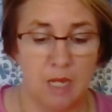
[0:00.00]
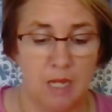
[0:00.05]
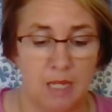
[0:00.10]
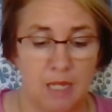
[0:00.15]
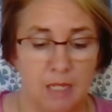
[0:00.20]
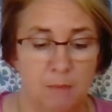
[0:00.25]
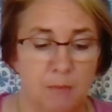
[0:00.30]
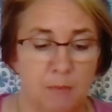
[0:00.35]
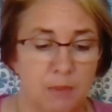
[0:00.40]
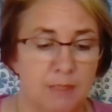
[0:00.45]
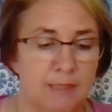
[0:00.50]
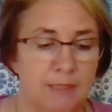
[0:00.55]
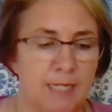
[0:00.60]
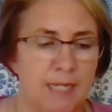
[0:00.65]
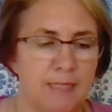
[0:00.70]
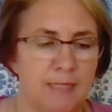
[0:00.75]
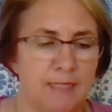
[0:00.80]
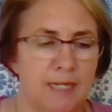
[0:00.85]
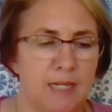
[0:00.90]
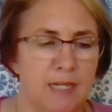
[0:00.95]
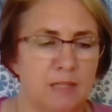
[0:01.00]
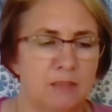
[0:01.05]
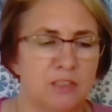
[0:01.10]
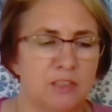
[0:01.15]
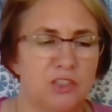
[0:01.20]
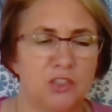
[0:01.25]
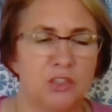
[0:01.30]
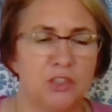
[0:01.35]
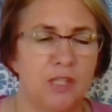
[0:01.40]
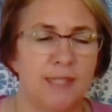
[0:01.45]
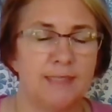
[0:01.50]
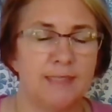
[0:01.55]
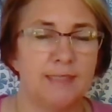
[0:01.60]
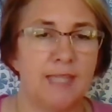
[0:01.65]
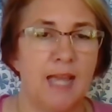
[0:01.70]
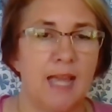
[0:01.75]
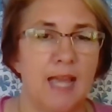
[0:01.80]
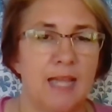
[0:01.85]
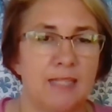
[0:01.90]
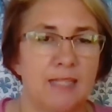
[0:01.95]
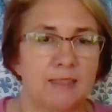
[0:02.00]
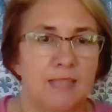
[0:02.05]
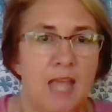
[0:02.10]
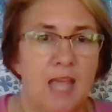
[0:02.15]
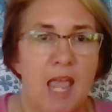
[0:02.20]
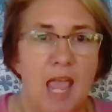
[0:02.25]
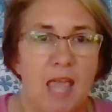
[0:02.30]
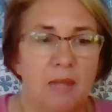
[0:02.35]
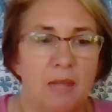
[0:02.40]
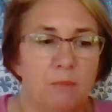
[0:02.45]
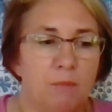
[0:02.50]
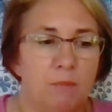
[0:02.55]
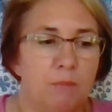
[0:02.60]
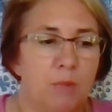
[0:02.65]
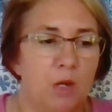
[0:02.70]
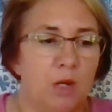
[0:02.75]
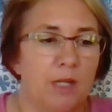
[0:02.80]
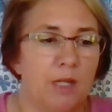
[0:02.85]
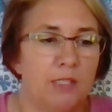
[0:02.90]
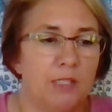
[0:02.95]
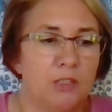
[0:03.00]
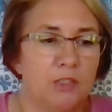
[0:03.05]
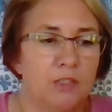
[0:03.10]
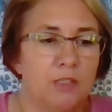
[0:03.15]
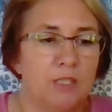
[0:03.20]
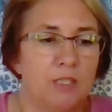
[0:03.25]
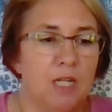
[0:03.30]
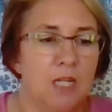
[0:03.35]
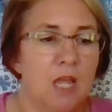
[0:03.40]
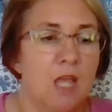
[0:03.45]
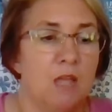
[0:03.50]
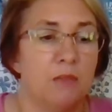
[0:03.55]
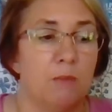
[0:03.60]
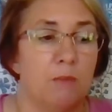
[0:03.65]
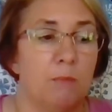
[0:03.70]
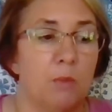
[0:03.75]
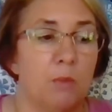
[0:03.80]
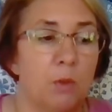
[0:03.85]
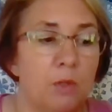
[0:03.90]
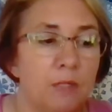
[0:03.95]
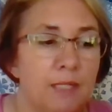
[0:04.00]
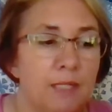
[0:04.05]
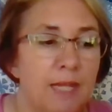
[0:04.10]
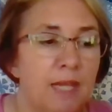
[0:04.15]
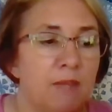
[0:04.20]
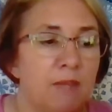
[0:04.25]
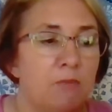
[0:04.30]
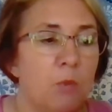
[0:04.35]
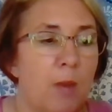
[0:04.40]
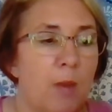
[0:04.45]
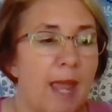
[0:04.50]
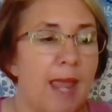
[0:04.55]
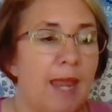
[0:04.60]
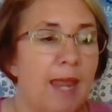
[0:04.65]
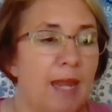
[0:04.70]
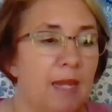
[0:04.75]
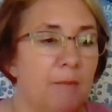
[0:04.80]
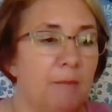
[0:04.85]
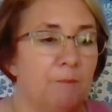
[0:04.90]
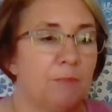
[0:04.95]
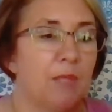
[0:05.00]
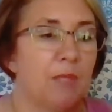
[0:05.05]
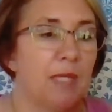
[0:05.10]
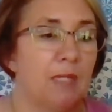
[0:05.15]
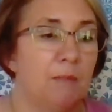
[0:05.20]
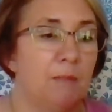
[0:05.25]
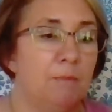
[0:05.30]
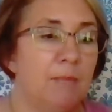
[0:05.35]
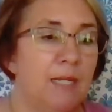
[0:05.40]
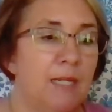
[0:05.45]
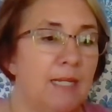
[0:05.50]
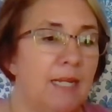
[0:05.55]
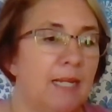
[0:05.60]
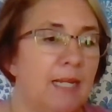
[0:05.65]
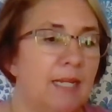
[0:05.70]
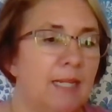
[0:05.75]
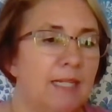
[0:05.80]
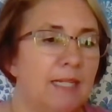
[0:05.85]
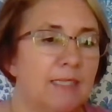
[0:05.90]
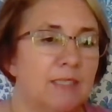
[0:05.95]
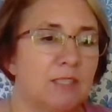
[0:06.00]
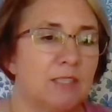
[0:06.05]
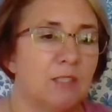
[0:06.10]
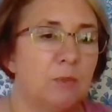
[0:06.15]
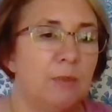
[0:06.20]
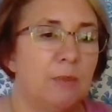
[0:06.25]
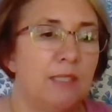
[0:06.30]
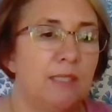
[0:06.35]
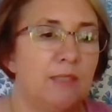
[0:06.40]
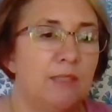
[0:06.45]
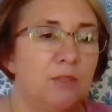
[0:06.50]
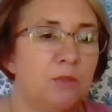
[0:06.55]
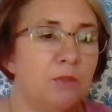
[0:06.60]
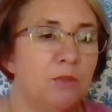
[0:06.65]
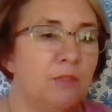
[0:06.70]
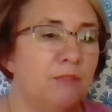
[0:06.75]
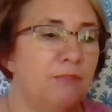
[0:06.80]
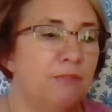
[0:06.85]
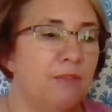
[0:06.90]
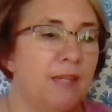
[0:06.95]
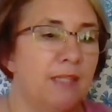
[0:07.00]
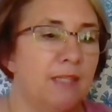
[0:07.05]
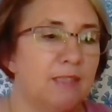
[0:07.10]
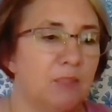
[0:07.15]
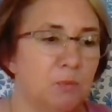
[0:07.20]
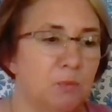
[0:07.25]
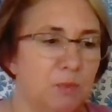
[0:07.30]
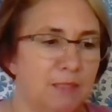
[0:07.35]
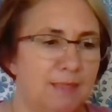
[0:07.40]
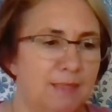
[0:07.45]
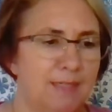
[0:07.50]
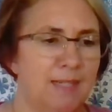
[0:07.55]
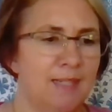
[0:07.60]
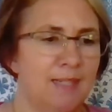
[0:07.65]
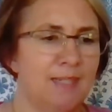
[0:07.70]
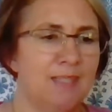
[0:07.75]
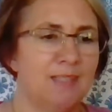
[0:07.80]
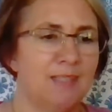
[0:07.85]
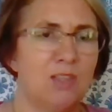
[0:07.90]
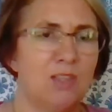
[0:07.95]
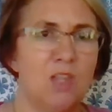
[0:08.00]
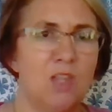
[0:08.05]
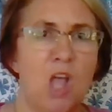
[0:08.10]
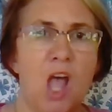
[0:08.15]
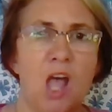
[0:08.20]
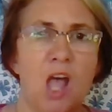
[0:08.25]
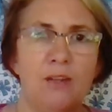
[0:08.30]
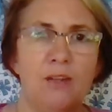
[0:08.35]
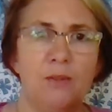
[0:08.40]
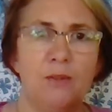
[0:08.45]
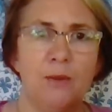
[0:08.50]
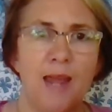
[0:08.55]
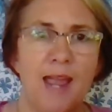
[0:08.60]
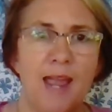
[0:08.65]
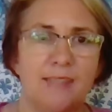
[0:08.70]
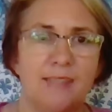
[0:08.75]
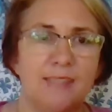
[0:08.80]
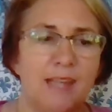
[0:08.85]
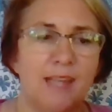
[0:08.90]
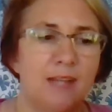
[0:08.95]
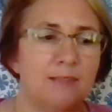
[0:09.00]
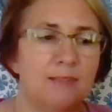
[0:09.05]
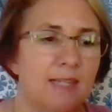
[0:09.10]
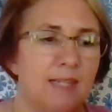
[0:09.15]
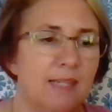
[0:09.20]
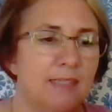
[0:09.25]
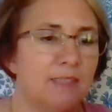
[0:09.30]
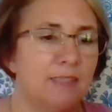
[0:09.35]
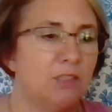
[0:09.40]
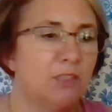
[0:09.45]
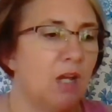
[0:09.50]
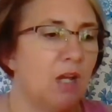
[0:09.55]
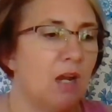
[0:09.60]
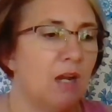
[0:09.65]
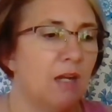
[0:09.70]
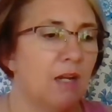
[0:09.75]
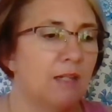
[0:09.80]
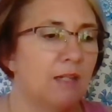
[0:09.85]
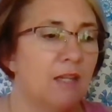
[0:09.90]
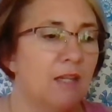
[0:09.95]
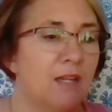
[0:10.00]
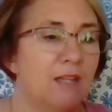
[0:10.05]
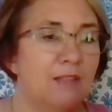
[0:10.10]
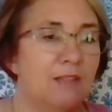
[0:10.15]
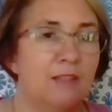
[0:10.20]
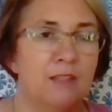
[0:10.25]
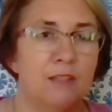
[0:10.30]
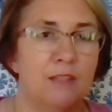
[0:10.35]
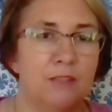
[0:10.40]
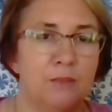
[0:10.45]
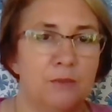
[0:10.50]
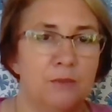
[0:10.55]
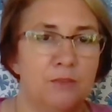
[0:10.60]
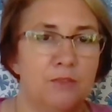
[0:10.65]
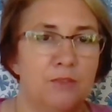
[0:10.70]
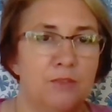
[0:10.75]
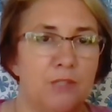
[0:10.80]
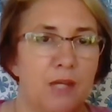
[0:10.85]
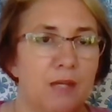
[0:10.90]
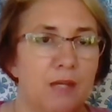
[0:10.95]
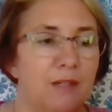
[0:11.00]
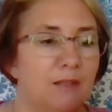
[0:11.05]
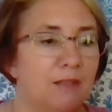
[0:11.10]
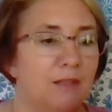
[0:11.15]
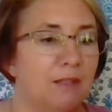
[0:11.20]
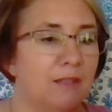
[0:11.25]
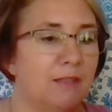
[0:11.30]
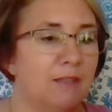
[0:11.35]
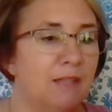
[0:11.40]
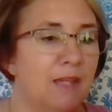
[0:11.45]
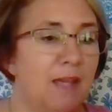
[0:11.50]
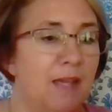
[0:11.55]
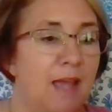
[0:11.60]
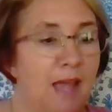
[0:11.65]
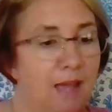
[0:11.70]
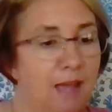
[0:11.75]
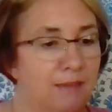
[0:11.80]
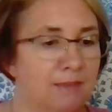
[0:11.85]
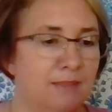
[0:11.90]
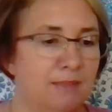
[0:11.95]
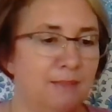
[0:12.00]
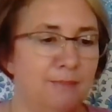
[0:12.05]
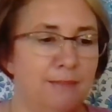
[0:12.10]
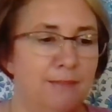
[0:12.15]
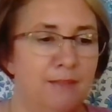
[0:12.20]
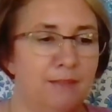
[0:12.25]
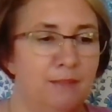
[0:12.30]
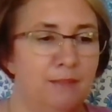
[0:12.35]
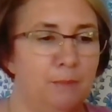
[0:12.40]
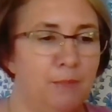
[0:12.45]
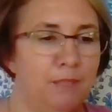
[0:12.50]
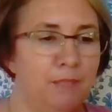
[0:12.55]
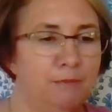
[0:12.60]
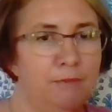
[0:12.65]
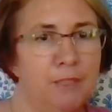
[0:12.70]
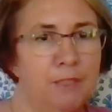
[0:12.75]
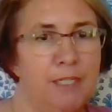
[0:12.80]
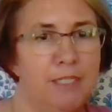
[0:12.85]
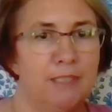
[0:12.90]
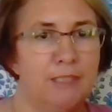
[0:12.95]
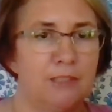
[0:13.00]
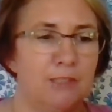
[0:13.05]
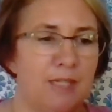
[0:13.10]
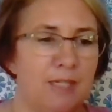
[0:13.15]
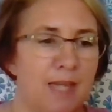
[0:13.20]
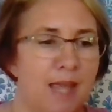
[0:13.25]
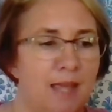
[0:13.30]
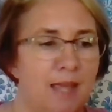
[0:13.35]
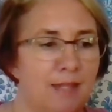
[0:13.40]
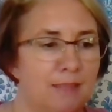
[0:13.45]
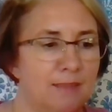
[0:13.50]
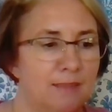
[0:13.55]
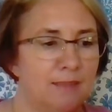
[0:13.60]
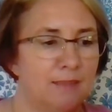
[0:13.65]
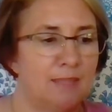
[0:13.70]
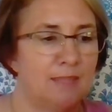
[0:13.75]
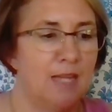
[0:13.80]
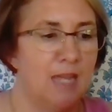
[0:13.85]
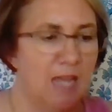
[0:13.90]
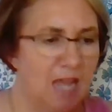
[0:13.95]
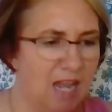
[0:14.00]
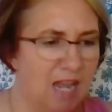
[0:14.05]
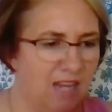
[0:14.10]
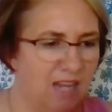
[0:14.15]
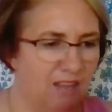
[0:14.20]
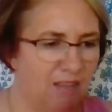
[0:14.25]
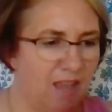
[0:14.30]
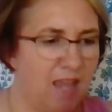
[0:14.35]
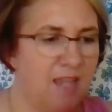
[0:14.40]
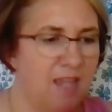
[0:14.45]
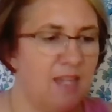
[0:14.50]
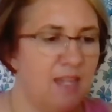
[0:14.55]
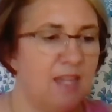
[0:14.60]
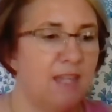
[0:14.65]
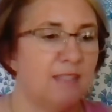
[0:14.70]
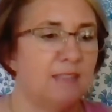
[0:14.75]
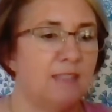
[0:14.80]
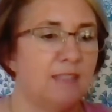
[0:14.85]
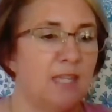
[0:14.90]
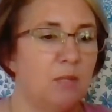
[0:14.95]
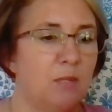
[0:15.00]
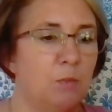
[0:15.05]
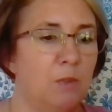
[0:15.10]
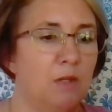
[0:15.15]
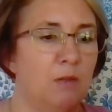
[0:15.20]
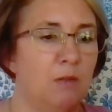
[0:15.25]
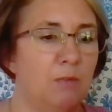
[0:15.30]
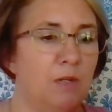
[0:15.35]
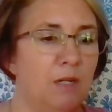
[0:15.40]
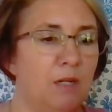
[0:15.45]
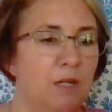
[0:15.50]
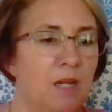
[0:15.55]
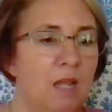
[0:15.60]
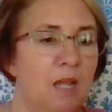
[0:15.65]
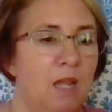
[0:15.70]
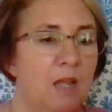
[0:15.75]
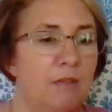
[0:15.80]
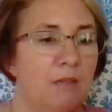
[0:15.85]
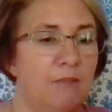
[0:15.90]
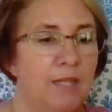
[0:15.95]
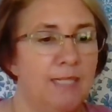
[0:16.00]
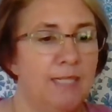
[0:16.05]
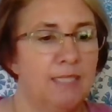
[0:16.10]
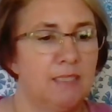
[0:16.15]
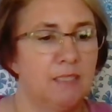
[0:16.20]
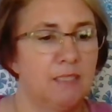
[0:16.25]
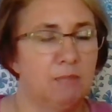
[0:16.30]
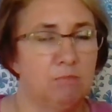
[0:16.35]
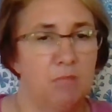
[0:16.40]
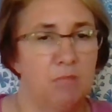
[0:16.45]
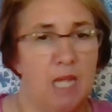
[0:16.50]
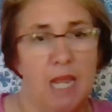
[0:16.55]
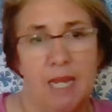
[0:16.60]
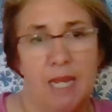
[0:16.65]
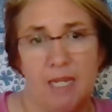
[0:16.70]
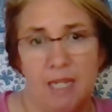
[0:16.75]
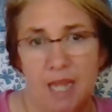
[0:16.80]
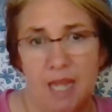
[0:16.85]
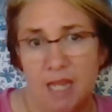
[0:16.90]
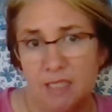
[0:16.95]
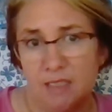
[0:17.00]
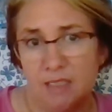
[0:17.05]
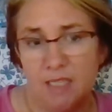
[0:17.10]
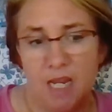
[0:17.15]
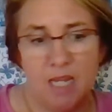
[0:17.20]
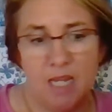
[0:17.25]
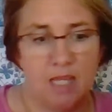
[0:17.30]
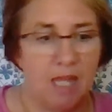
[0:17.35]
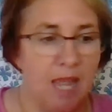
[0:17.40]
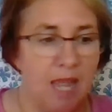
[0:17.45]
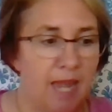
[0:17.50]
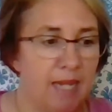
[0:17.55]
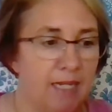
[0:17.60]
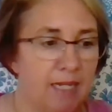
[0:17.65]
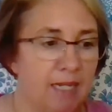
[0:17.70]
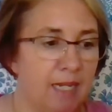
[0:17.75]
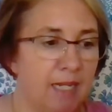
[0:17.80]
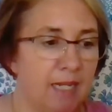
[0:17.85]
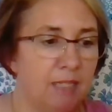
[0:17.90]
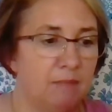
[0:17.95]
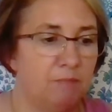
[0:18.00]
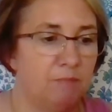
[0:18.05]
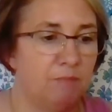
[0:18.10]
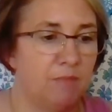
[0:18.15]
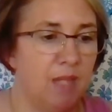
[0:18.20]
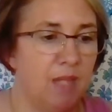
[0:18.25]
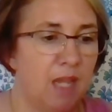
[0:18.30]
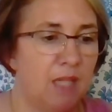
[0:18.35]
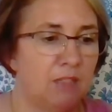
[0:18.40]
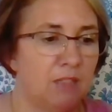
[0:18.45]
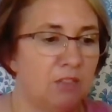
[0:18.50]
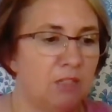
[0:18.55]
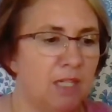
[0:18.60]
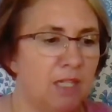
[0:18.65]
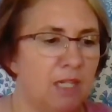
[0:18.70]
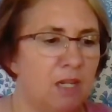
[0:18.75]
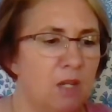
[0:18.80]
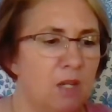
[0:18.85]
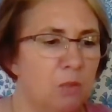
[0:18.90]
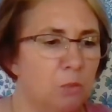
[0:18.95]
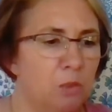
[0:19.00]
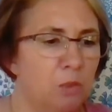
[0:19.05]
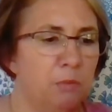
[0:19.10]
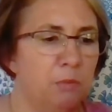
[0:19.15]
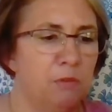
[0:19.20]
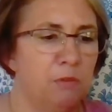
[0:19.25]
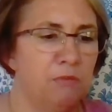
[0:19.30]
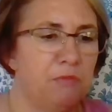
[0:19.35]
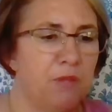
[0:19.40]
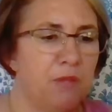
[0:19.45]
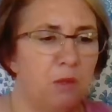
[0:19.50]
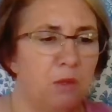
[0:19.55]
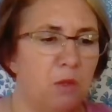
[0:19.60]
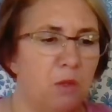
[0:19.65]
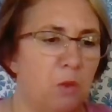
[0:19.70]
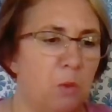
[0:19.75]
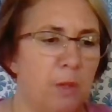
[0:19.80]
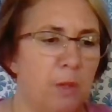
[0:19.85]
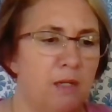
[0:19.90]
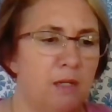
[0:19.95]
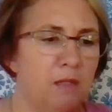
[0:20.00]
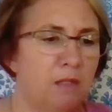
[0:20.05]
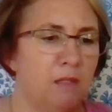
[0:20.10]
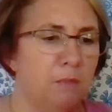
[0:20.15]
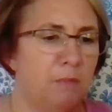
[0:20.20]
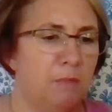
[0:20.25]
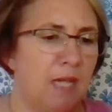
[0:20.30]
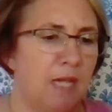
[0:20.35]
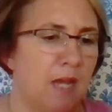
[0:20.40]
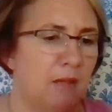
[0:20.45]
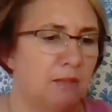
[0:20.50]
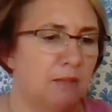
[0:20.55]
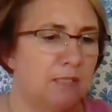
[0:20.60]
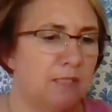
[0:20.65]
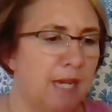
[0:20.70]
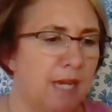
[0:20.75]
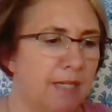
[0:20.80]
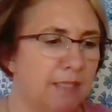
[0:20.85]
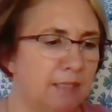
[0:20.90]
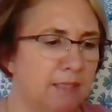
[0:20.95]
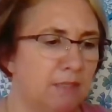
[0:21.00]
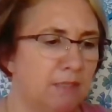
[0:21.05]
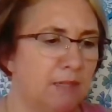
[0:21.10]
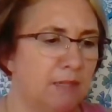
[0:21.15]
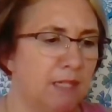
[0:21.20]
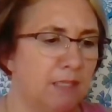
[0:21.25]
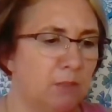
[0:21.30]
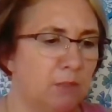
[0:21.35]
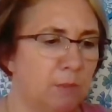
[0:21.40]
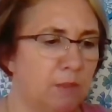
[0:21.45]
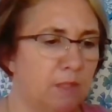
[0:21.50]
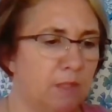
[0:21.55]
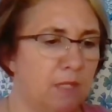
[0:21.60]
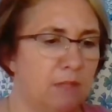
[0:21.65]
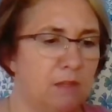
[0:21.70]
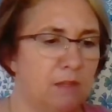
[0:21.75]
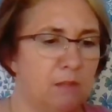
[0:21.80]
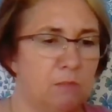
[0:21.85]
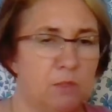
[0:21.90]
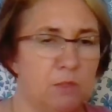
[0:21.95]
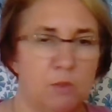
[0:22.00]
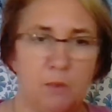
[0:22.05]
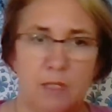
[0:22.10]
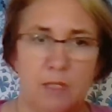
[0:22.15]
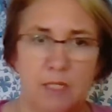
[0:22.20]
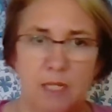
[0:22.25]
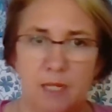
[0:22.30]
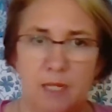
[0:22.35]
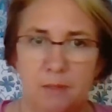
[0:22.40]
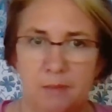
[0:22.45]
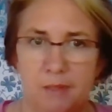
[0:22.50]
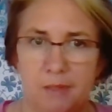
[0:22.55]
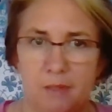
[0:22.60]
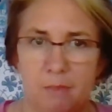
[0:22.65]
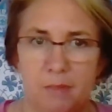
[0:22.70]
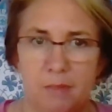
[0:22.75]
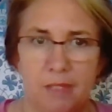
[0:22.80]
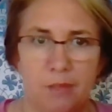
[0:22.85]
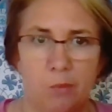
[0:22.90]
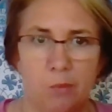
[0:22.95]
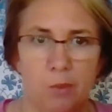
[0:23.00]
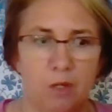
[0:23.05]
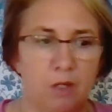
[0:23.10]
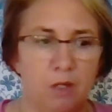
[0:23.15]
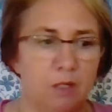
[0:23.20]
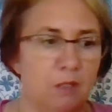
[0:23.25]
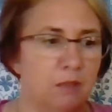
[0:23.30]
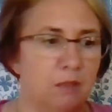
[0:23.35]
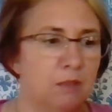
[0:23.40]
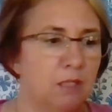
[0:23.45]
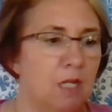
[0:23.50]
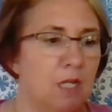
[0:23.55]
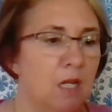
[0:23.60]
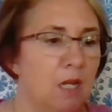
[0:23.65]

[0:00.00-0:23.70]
He put his head down, shut his eyes, and pushed. The board gave way. In a minute he had squeezed through the fence and was standing in the long grass outside his yard. The goose chuckled. How does it feel to be free? She asked. I like it, said Wilbur. That is, I guess I like it. Actually, Wilbur felt queer to be outside his fence with nothing between him and the big world.